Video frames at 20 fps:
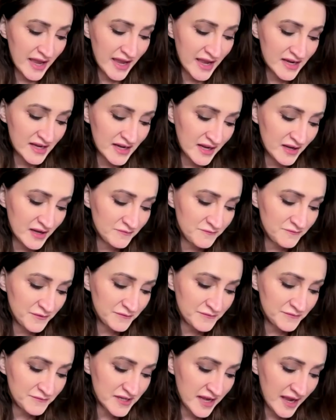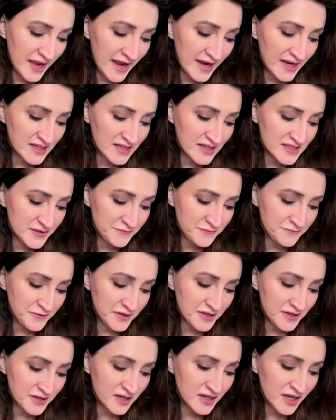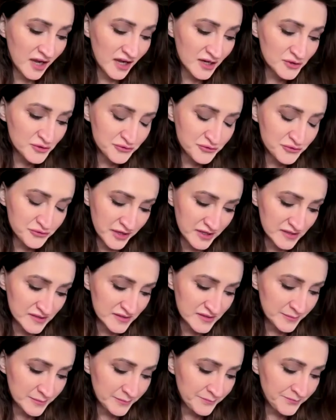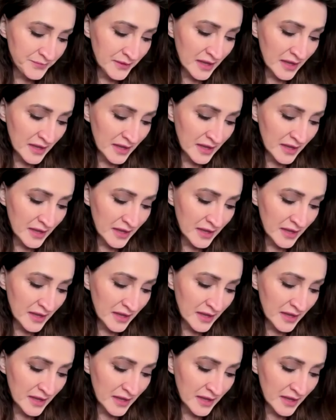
and in 58 different countries.